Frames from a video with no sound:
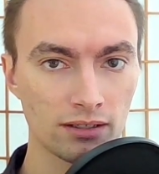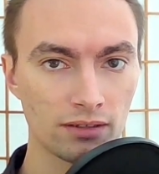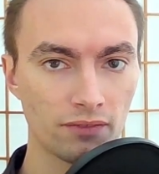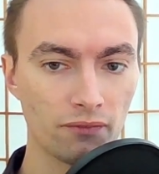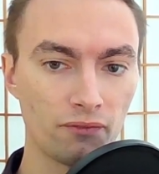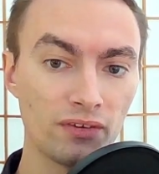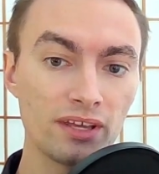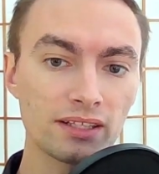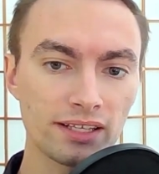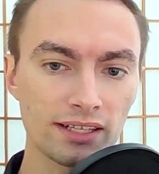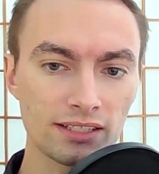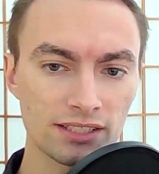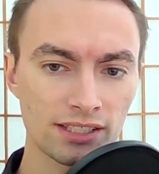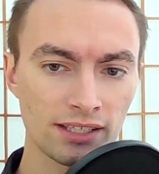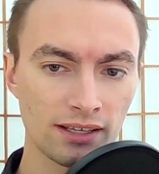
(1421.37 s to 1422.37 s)

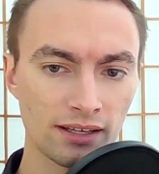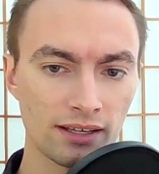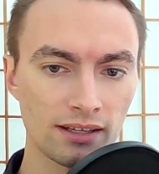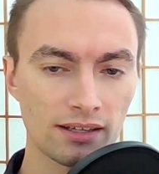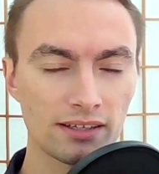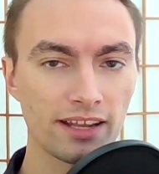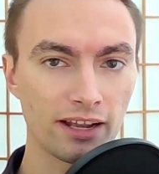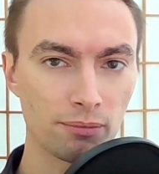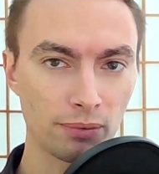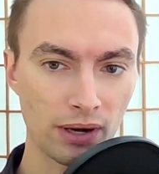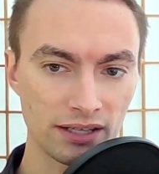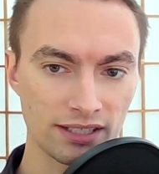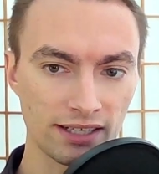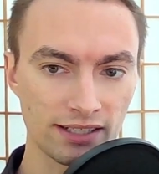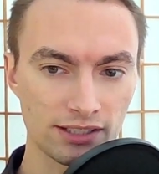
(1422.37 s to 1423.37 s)
Feelings take
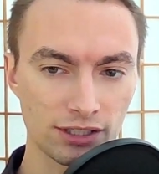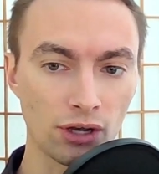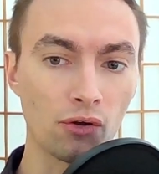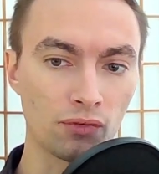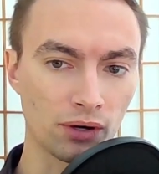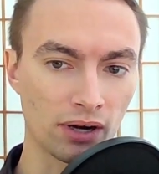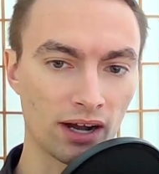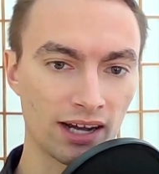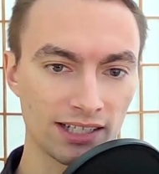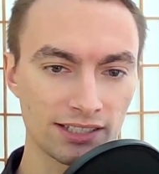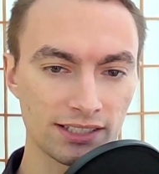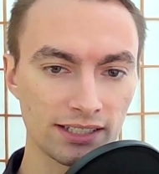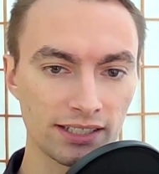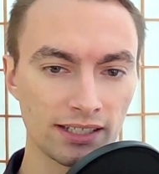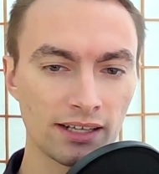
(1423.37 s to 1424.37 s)
precedence over
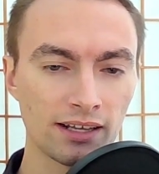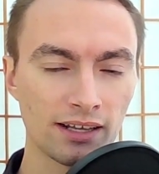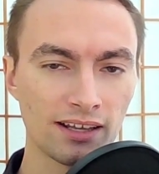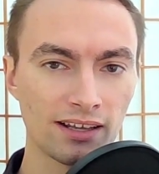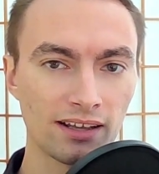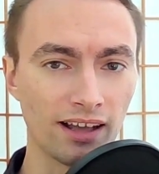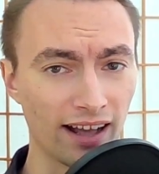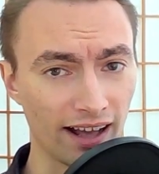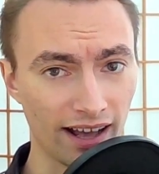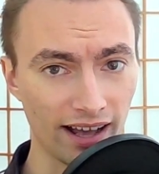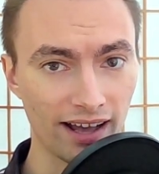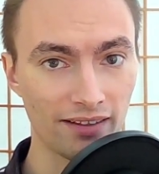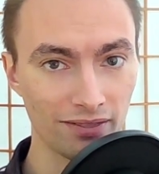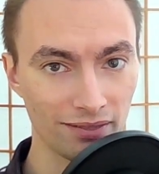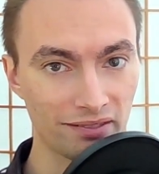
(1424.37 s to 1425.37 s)
honesty,
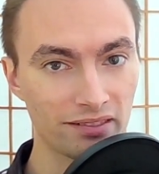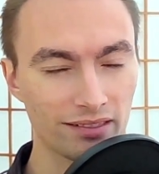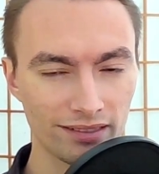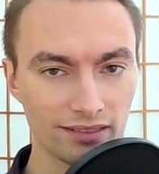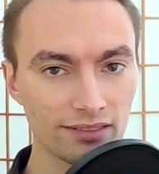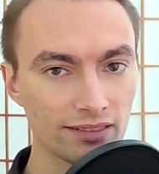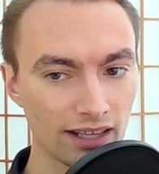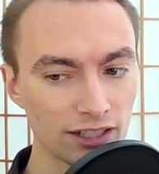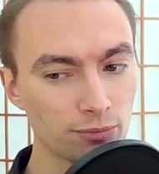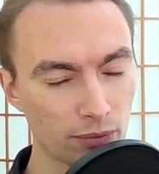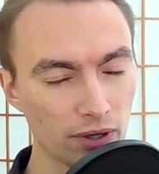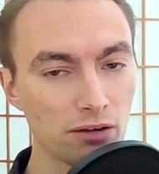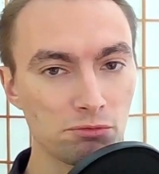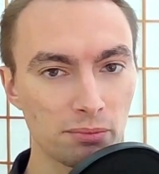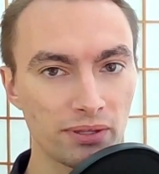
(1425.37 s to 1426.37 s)
and that's
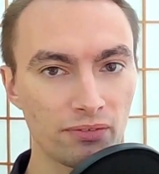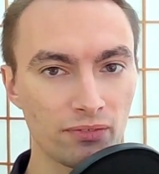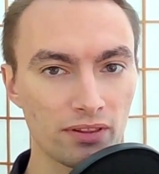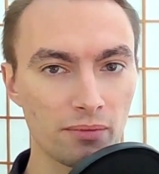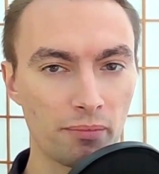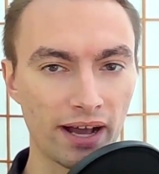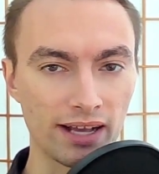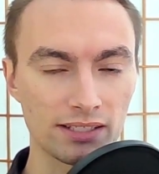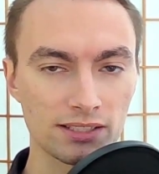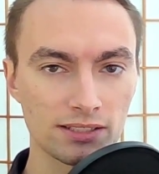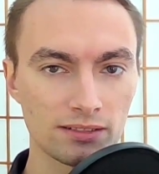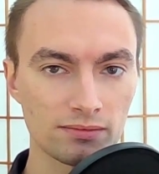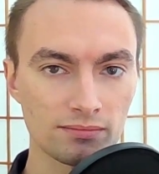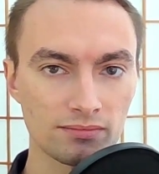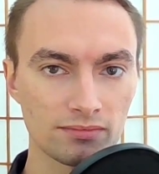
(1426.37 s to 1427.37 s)
probably for the best.
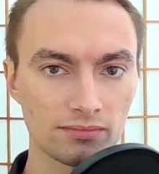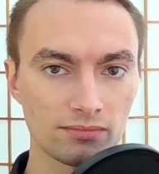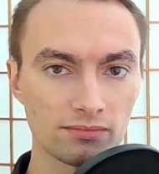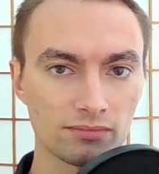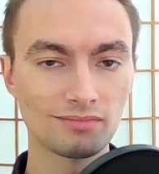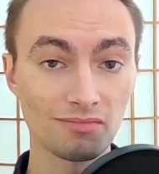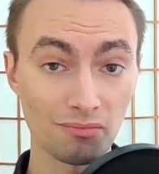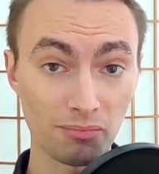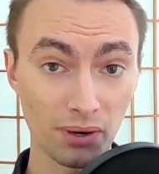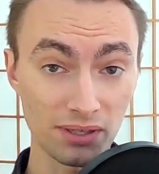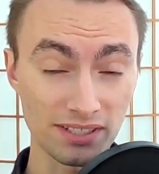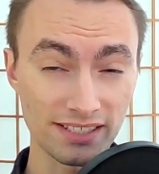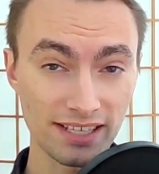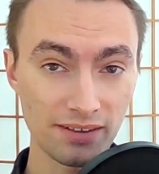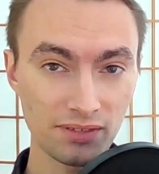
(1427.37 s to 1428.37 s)
Part
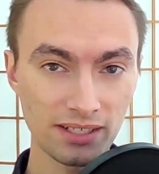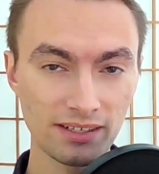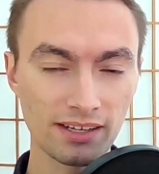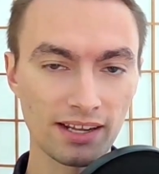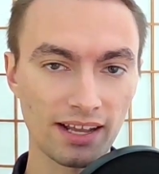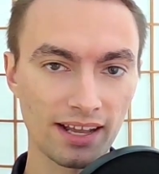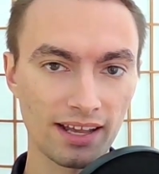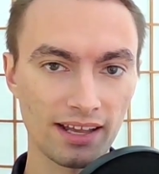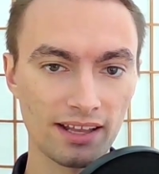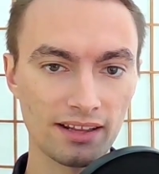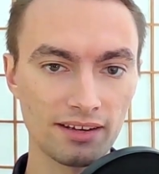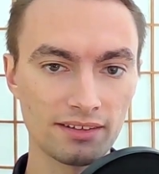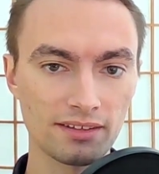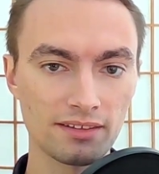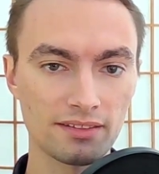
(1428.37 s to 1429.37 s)
7
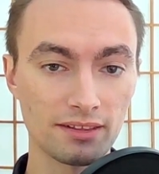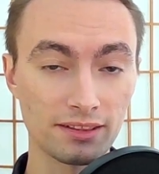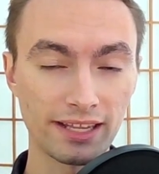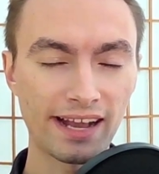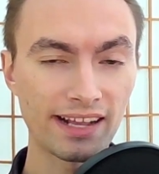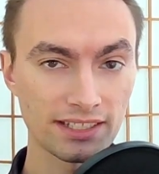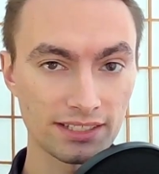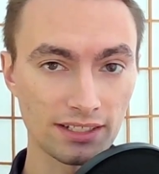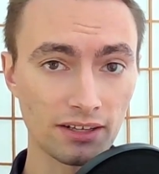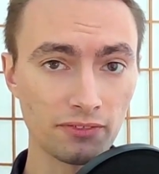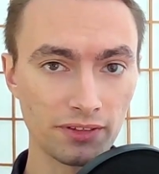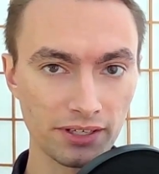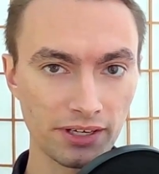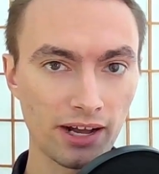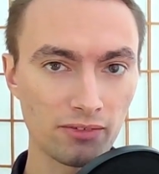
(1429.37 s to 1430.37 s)
and the last of
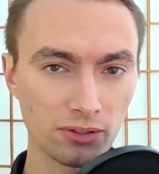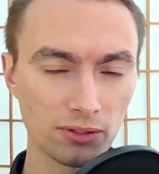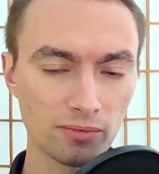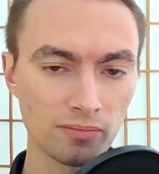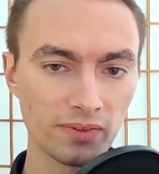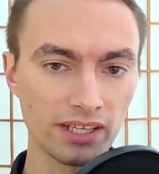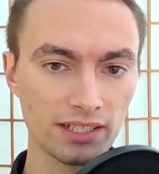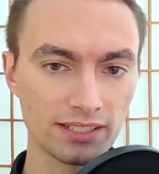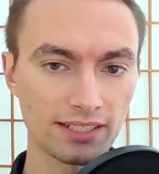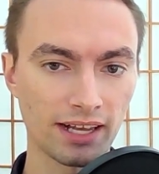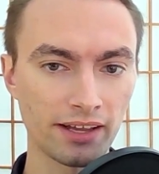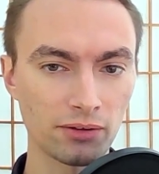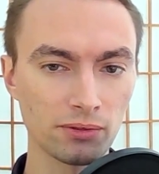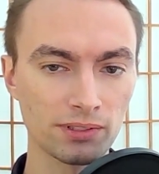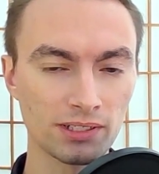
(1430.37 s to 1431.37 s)
the novel is
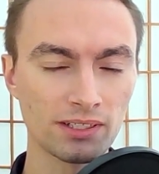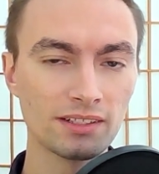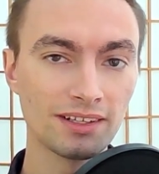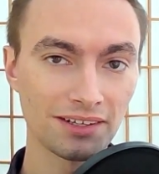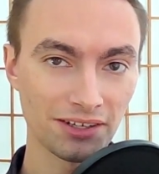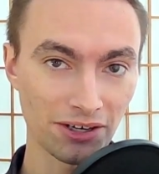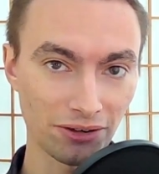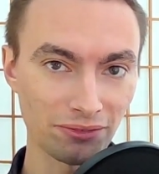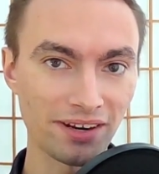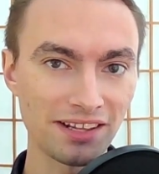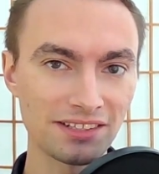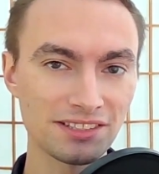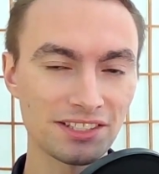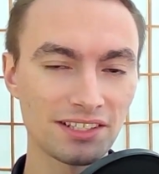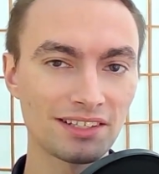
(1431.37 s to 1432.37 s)
titled
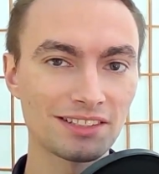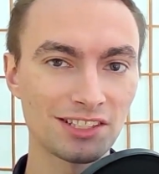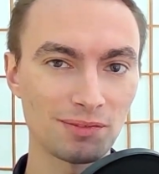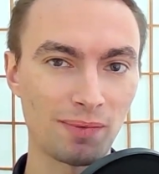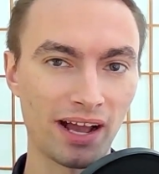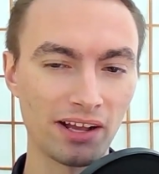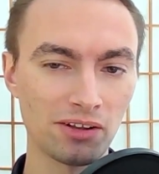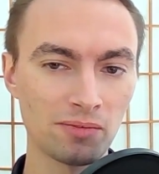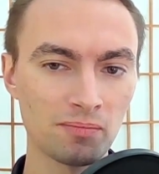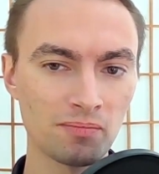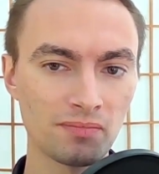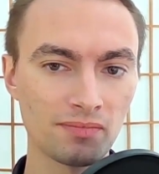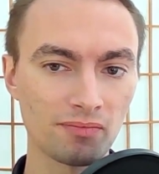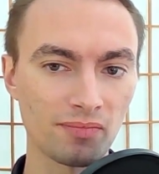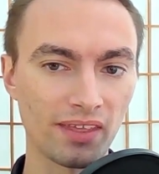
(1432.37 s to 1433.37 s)
Karenin's Smile,
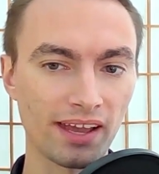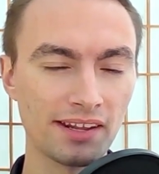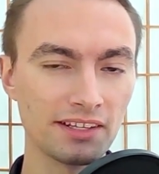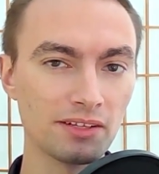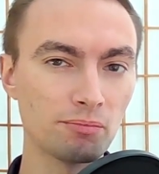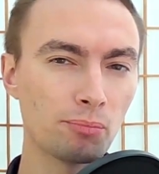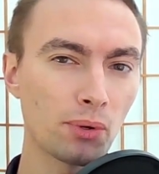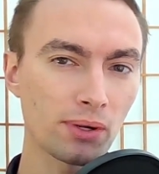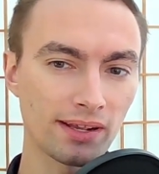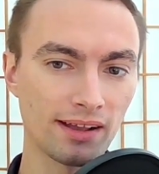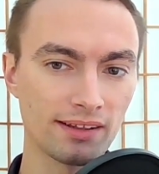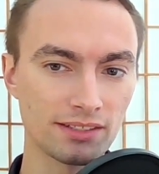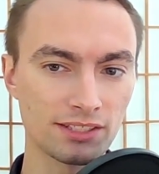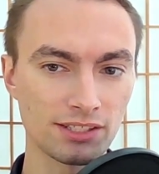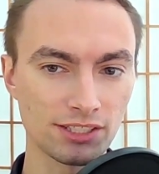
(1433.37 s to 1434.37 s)
and it
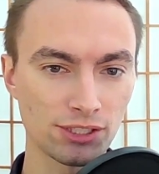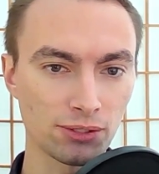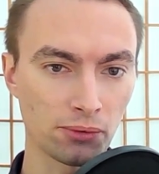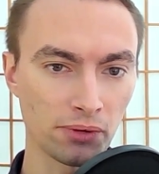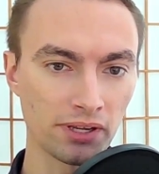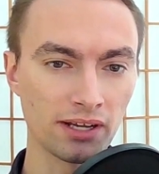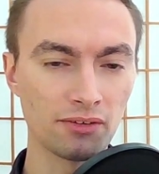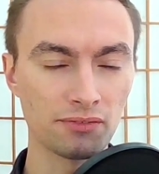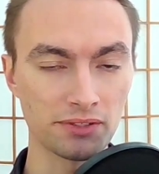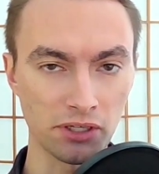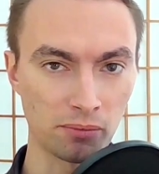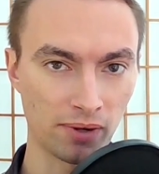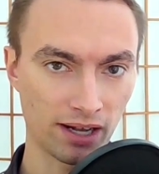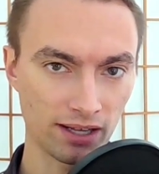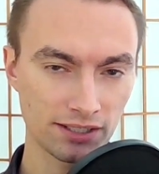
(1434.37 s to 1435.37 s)
bookends the story of
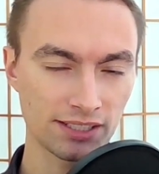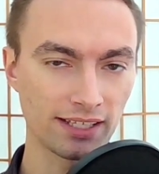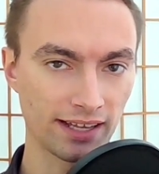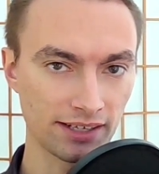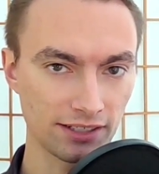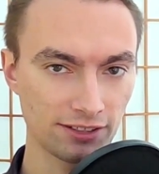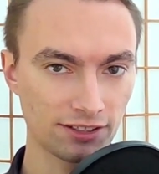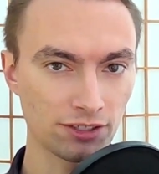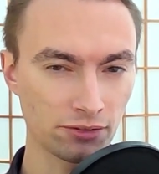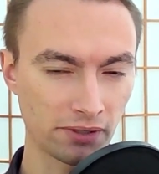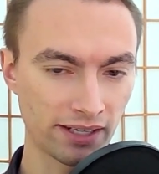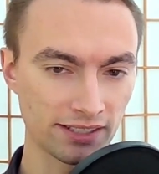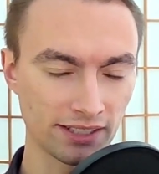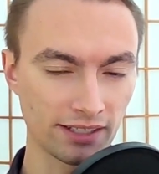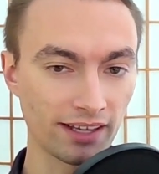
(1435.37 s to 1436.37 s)
Tomas and
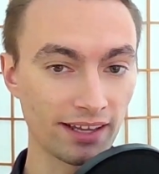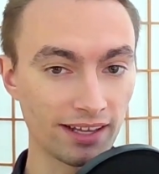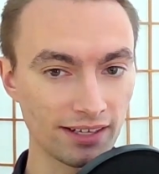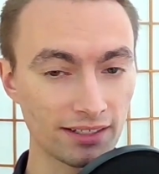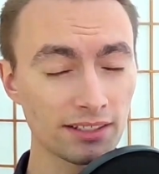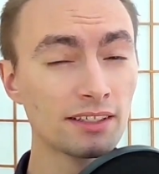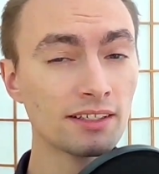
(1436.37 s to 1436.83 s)
Teresa and